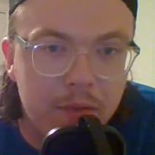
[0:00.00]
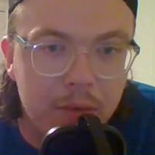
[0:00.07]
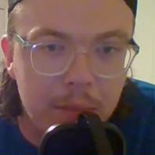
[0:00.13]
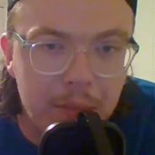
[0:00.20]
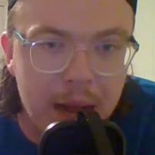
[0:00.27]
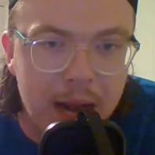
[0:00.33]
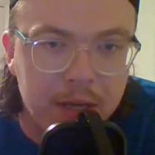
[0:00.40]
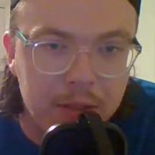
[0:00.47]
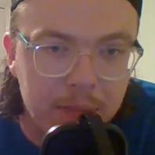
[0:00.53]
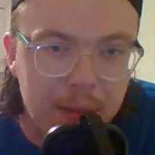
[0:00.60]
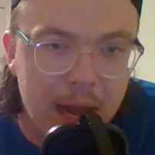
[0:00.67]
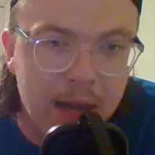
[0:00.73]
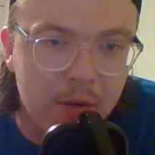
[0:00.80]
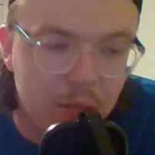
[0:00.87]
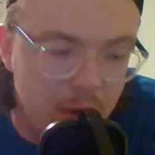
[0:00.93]

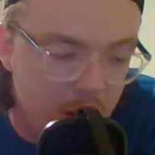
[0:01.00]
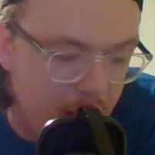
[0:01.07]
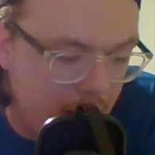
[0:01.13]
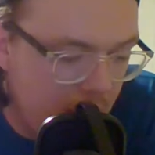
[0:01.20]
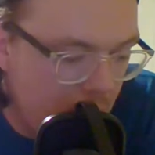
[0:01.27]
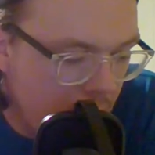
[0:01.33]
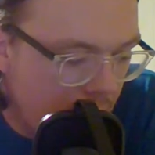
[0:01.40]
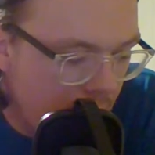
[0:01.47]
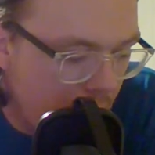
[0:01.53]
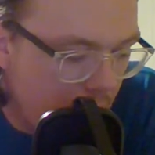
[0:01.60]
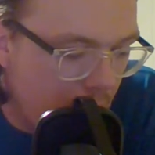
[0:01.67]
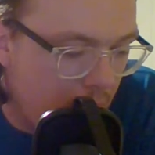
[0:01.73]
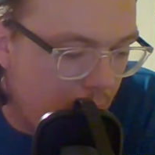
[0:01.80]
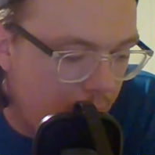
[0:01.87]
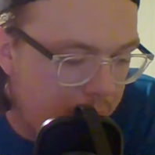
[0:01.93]
back-to-back run.
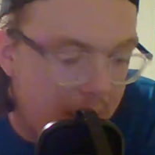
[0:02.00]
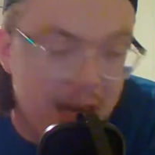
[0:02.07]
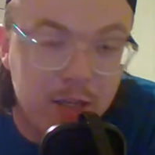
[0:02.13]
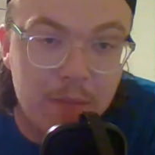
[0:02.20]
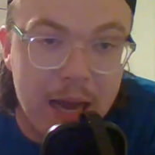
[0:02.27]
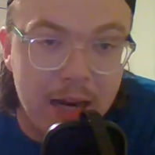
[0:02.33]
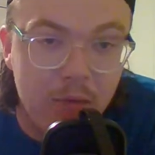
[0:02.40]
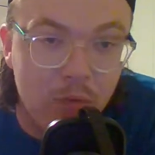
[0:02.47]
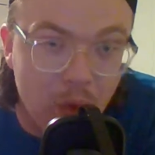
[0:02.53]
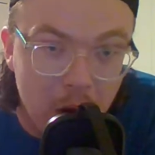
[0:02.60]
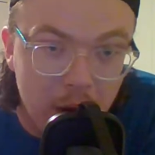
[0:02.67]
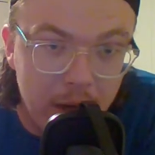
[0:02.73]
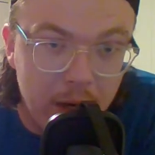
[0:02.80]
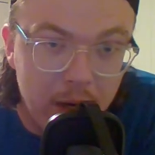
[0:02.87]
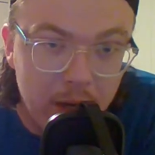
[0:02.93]
Back-to-back
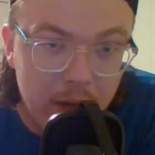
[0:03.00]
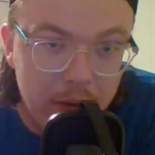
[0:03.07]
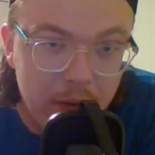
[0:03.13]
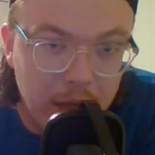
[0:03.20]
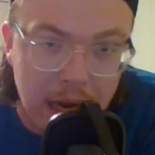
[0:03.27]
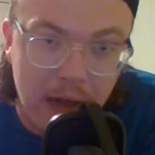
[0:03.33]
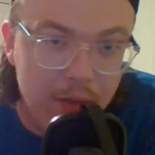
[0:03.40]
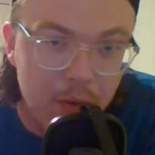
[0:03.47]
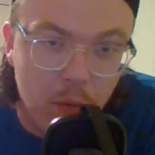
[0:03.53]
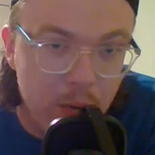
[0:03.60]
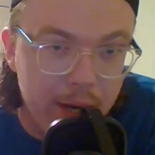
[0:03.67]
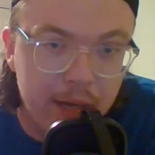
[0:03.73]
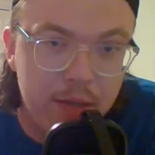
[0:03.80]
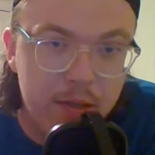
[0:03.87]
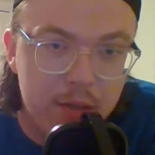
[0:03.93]
run, not the
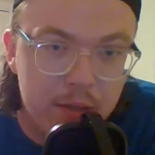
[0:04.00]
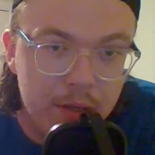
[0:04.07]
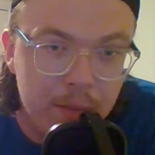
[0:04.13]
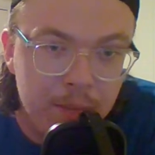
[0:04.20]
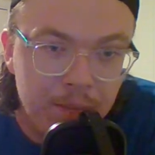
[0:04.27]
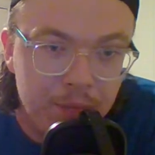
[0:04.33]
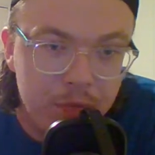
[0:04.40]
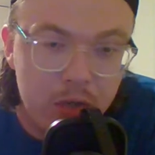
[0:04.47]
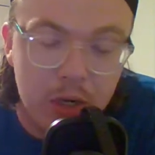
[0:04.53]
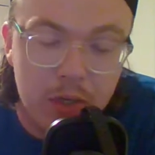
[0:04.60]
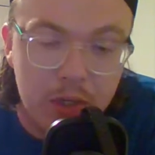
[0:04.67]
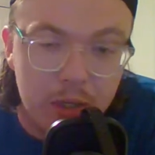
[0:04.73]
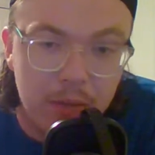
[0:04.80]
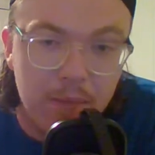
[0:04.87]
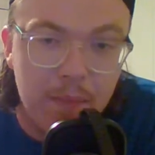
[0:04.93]
wins.
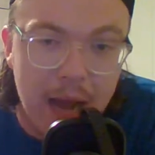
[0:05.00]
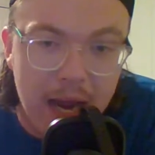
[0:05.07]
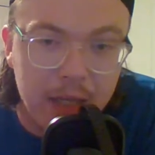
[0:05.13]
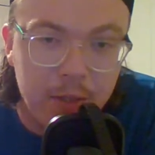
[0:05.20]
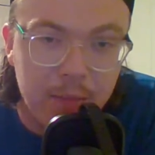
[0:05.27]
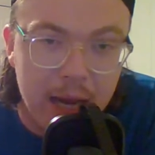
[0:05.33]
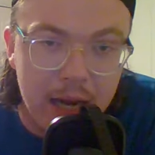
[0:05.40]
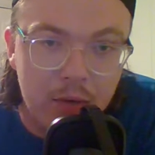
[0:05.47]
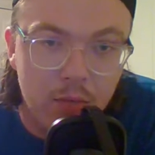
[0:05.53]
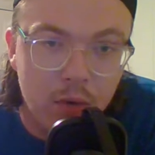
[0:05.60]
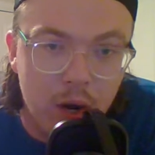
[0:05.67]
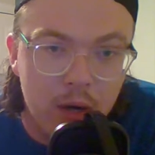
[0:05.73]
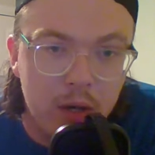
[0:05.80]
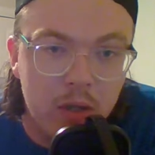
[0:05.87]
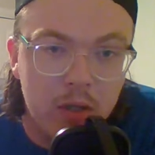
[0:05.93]
Just the back-to-back
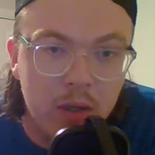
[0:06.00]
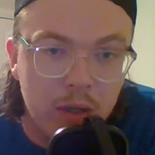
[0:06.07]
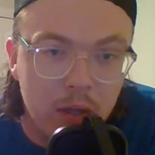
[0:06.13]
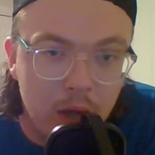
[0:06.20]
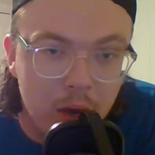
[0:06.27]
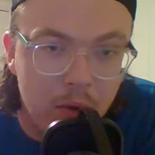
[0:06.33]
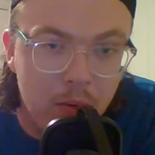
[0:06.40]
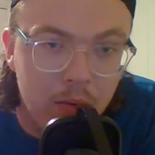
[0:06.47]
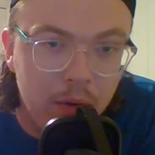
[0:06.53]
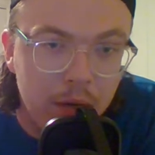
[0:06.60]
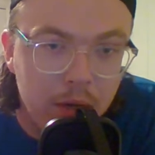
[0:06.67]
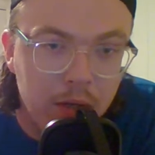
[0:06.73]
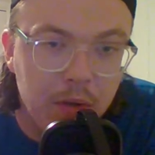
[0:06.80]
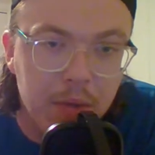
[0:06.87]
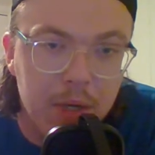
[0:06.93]
run
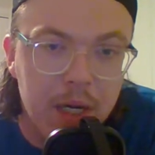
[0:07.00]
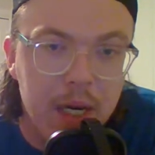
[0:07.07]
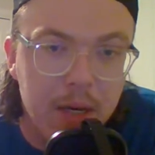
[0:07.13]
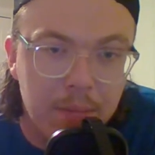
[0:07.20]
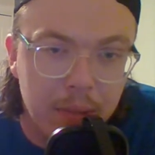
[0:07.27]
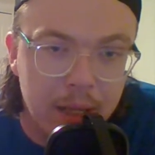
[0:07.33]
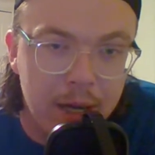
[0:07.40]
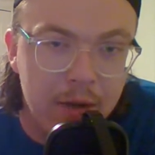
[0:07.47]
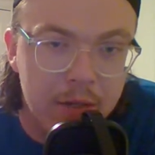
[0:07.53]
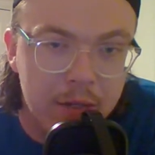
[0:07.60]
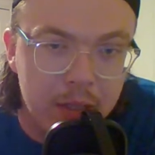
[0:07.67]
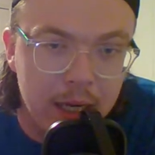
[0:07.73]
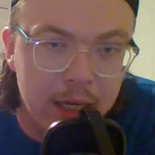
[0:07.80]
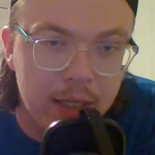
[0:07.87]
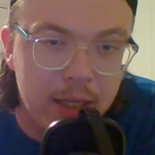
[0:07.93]
alone, you need
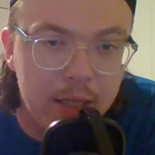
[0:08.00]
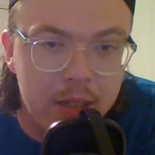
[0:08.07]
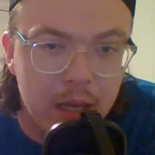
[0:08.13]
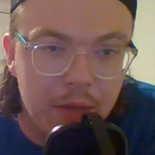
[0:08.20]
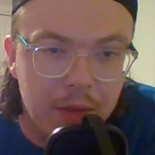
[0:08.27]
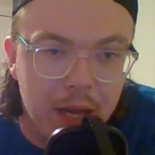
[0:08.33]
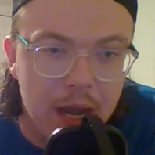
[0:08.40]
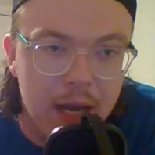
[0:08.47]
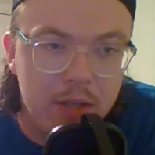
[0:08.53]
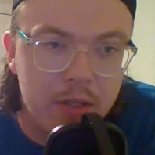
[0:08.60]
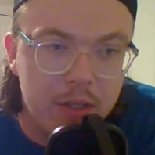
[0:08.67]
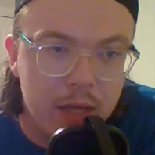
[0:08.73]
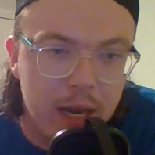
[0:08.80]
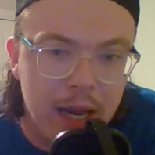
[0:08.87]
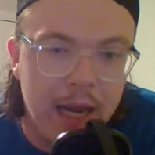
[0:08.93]
players like this on the
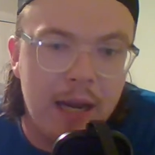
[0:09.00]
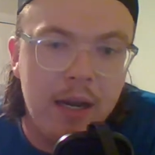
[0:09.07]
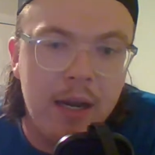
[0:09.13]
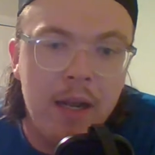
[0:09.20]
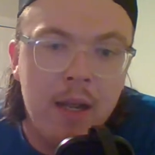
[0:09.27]
ice. And